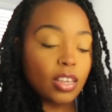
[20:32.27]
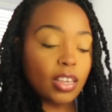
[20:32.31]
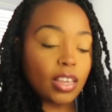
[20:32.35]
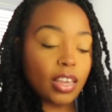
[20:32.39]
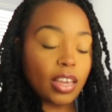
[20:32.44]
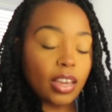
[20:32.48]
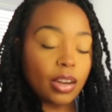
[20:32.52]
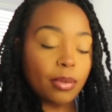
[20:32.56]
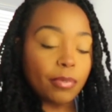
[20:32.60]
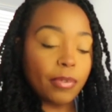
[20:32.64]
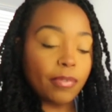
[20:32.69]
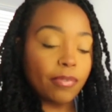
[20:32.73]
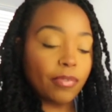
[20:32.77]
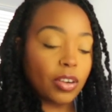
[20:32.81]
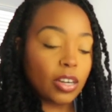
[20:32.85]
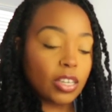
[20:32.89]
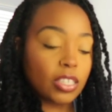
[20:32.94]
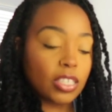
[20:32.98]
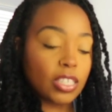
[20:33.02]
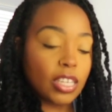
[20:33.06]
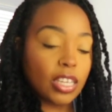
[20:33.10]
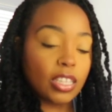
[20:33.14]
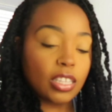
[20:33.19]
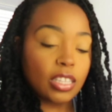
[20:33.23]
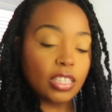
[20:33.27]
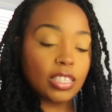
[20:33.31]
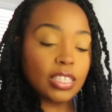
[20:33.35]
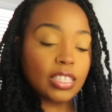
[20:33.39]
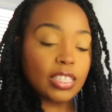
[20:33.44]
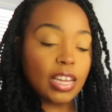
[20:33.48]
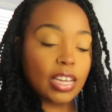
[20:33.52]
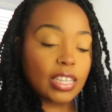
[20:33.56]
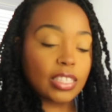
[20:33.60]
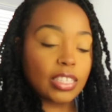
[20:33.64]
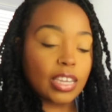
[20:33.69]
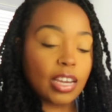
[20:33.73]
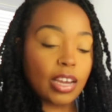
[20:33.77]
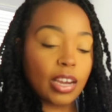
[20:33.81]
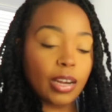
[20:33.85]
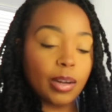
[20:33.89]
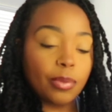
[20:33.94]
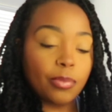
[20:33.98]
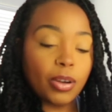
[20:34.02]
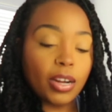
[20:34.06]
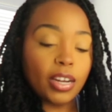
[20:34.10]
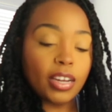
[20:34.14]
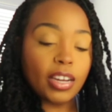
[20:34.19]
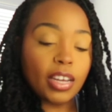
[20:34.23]
yeah in reverse yeah it's not
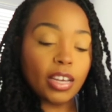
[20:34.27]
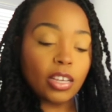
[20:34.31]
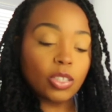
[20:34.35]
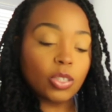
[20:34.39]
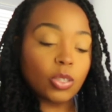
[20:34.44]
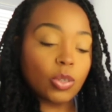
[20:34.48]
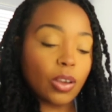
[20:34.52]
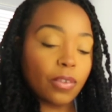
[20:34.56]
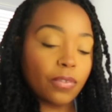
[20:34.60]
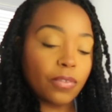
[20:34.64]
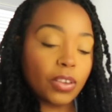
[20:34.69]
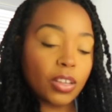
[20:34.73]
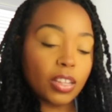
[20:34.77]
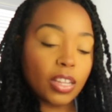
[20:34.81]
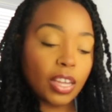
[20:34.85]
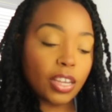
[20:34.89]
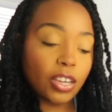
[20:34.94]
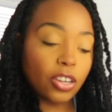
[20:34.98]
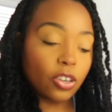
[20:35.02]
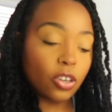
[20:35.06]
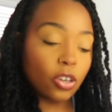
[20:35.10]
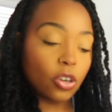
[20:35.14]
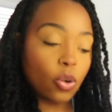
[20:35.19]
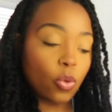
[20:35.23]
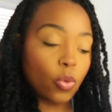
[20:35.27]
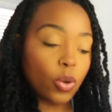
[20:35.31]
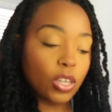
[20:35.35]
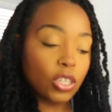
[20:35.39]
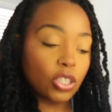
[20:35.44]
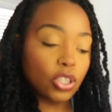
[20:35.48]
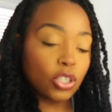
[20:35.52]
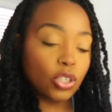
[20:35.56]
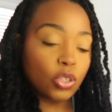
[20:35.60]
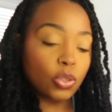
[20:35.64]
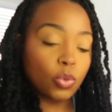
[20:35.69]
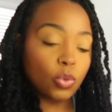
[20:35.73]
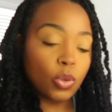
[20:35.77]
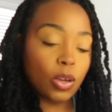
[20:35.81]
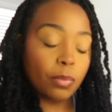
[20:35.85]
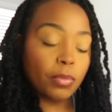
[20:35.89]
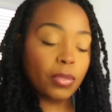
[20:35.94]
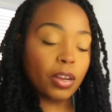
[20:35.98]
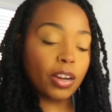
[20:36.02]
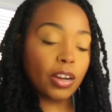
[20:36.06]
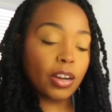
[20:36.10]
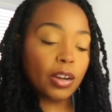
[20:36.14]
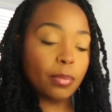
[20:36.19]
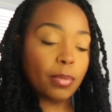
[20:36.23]
time right now so i feel like you're going to i'm
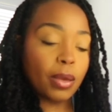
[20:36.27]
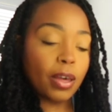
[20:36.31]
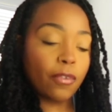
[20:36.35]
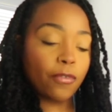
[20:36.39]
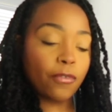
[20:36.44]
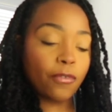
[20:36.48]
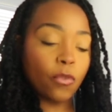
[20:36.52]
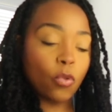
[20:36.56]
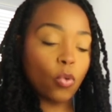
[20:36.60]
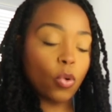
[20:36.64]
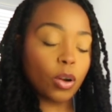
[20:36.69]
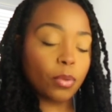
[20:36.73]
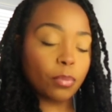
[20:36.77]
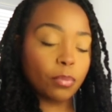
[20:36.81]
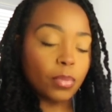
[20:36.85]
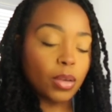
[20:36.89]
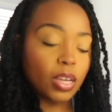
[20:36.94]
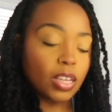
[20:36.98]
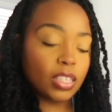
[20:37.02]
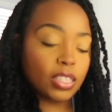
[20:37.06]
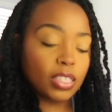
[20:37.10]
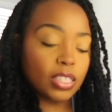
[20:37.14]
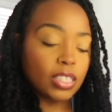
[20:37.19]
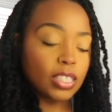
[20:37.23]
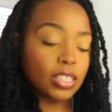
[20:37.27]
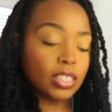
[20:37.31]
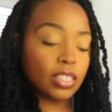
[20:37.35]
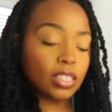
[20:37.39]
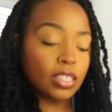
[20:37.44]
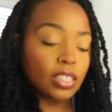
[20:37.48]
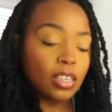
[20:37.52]
hearing about four months